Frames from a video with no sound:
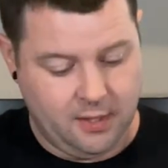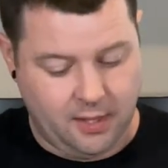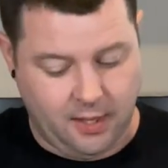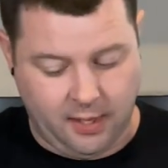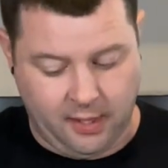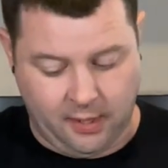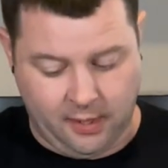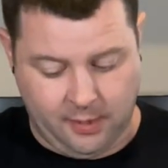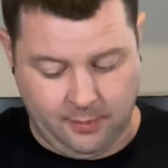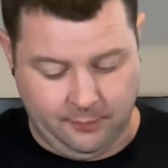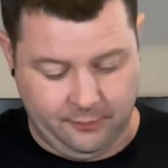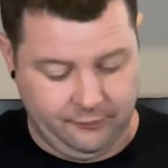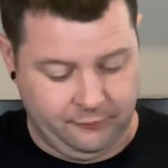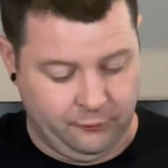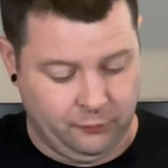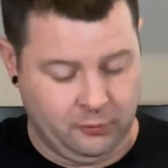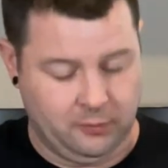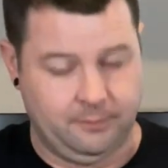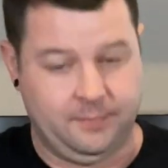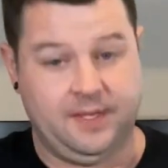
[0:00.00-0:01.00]

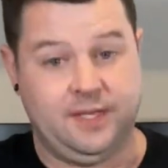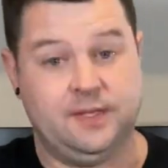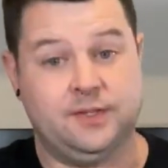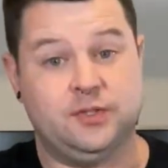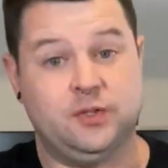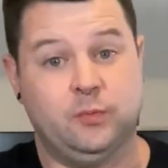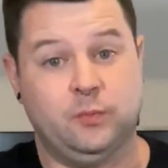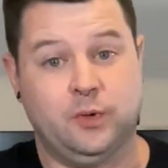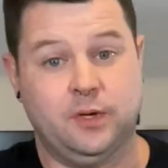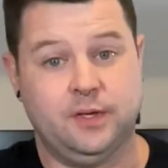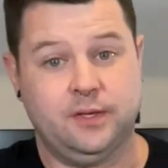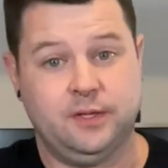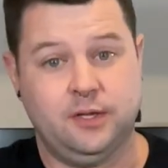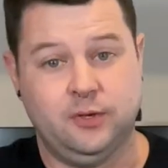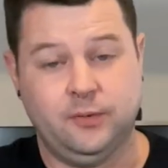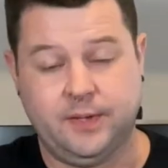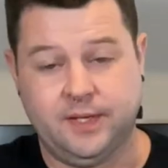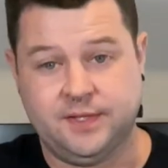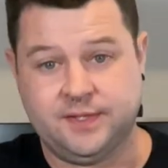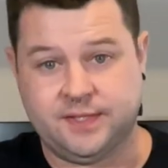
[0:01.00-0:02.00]
for me. So we're gonna
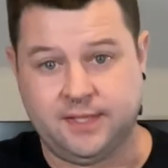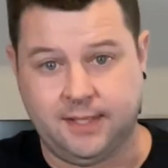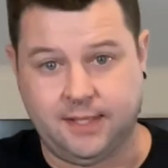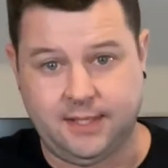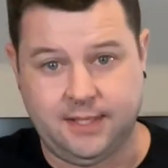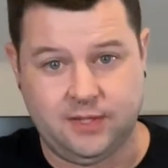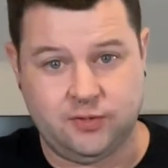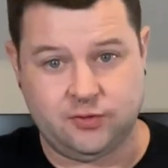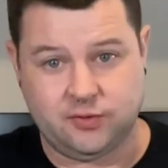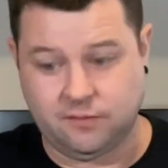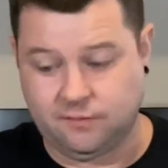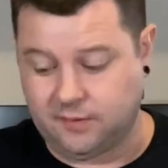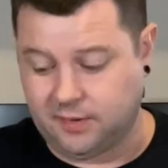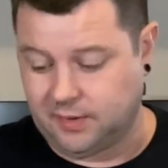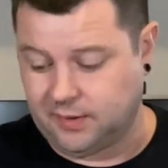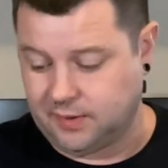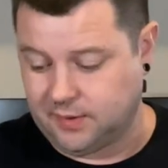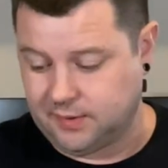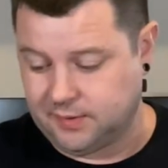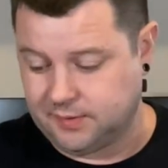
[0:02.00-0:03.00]
go into each of
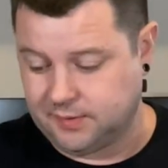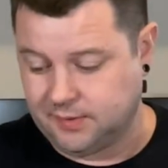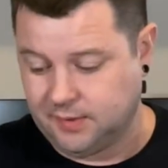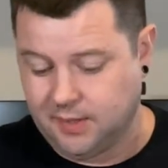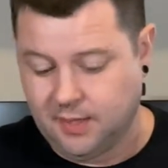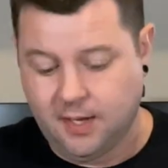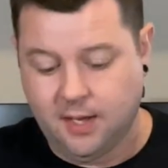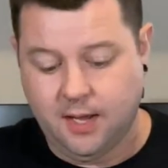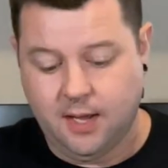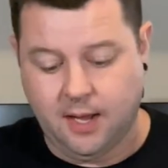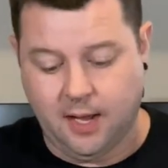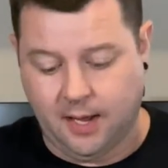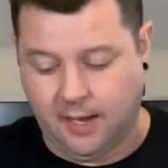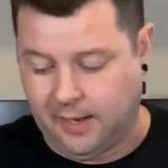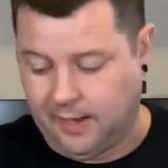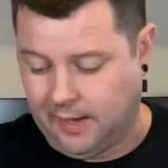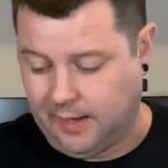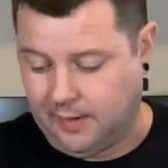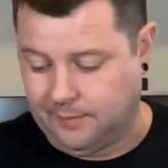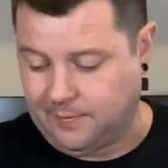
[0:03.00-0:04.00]
these.
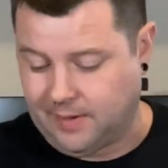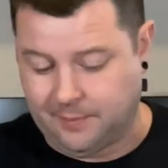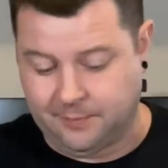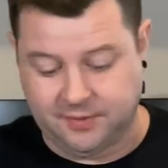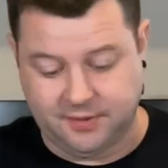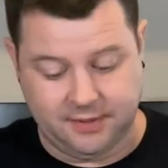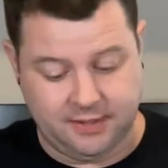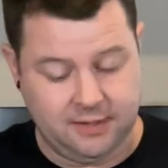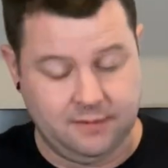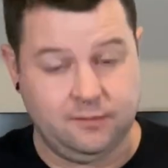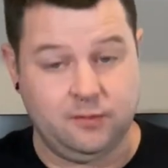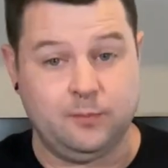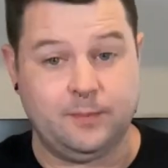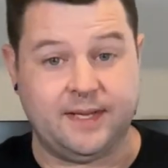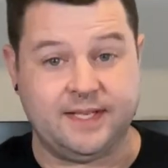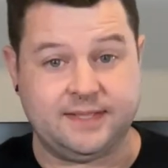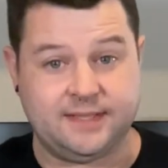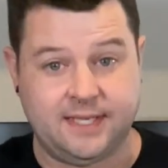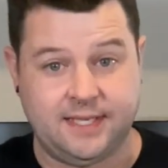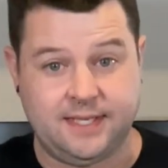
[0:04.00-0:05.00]
I'm gonna give you
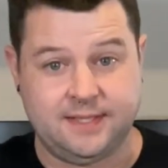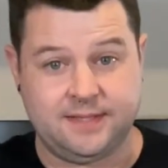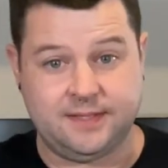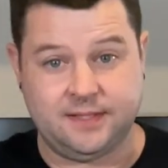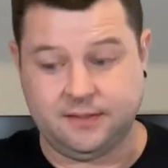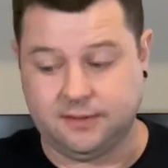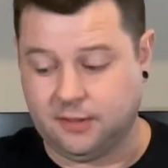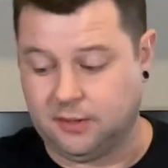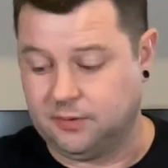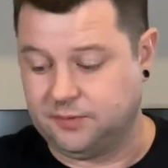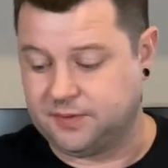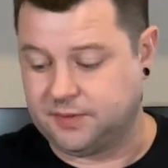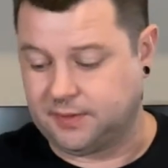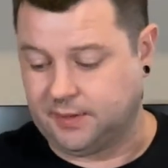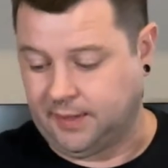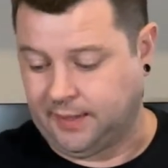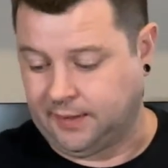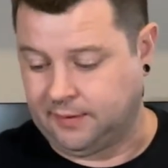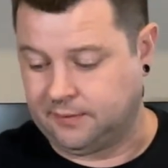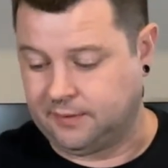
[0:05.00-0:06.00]
my tasting notes,
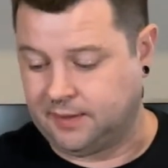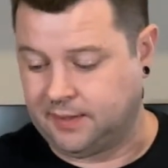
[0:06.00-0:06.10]
and